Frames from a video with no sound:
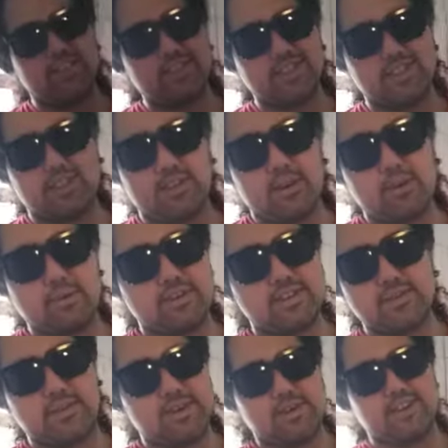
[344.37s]
using a coat or a
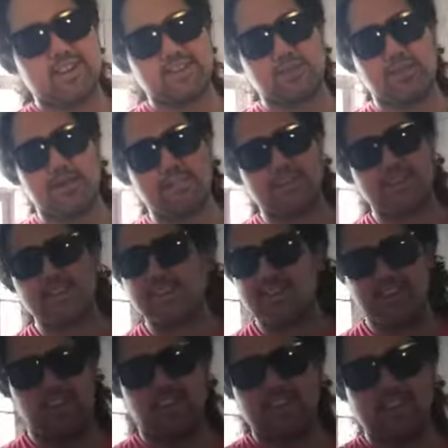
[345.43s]
sweater as a weapon.
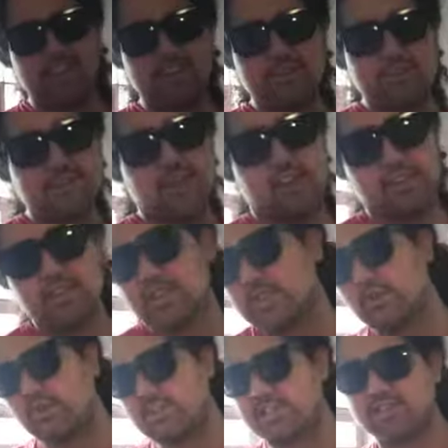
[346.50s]
All you do is all your
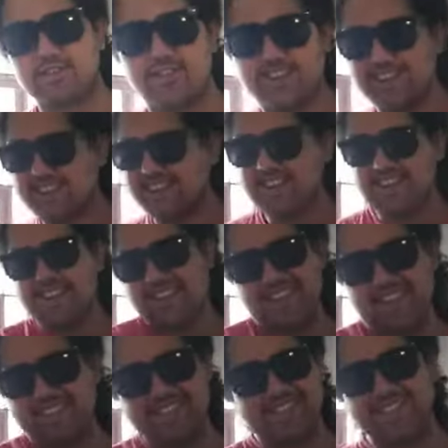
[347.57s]
sword strikes,
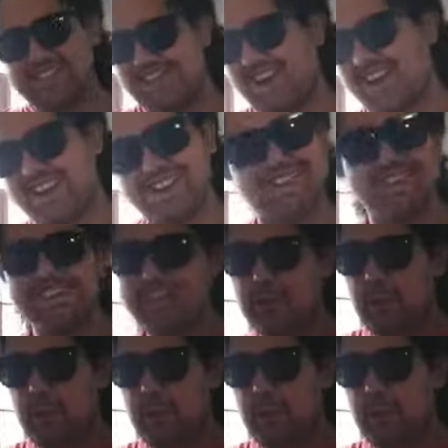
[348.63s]
and they just kind of...